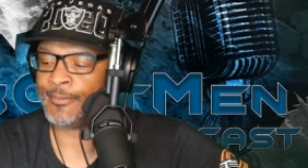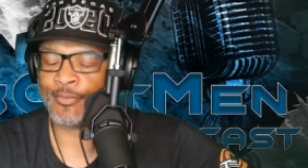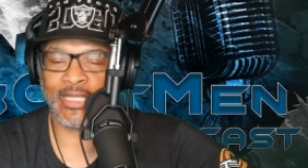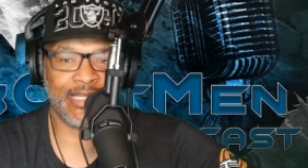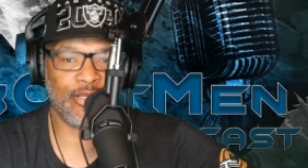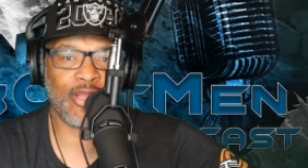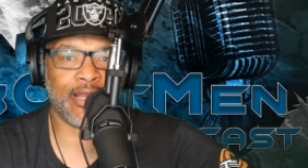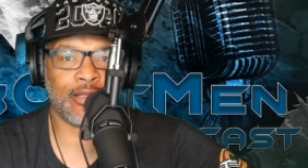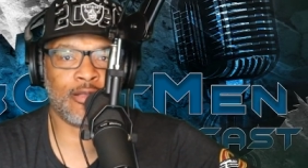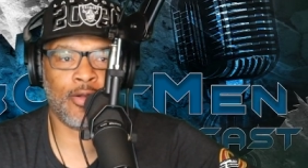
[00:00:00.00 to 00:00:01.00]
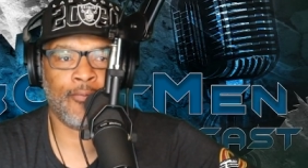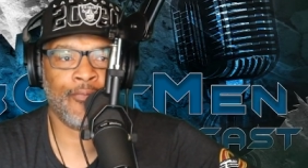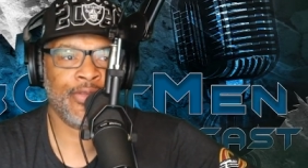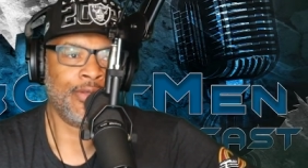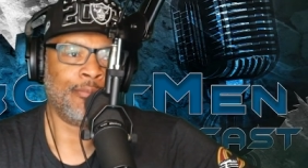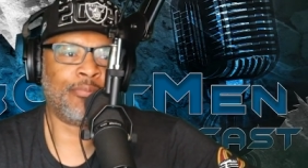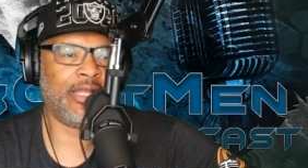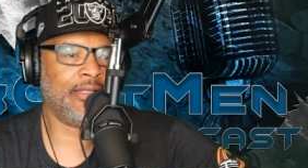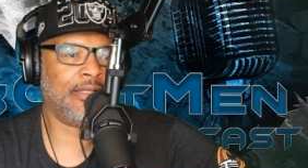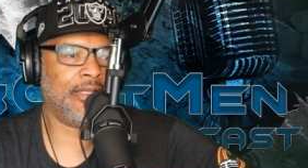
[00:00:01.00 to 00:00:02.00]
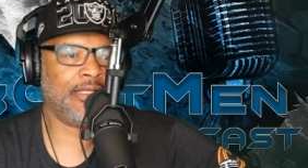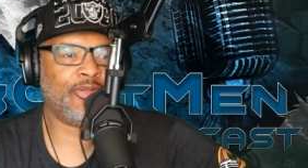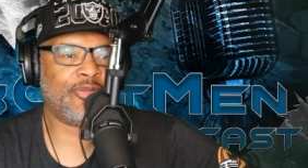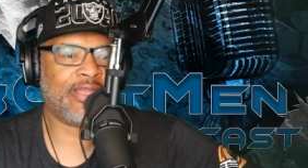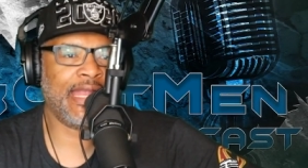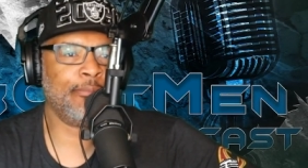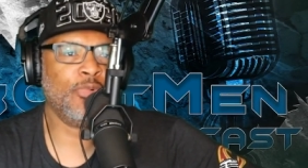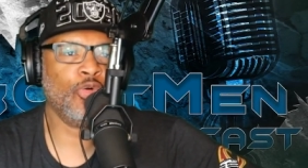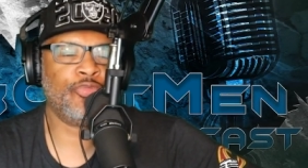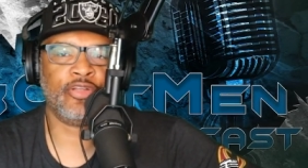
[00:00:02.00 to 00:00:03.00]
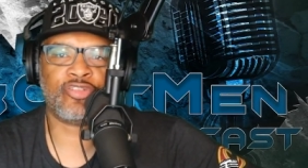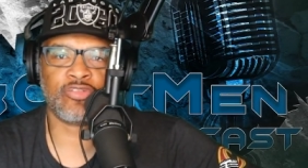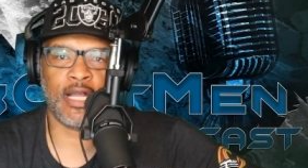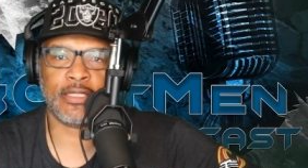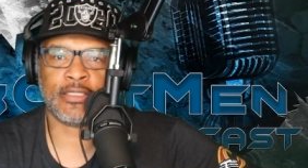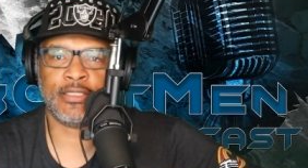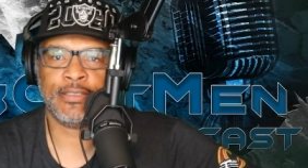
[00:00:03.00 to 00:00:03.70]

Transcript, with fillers: and you got to go. But you can't move the truck.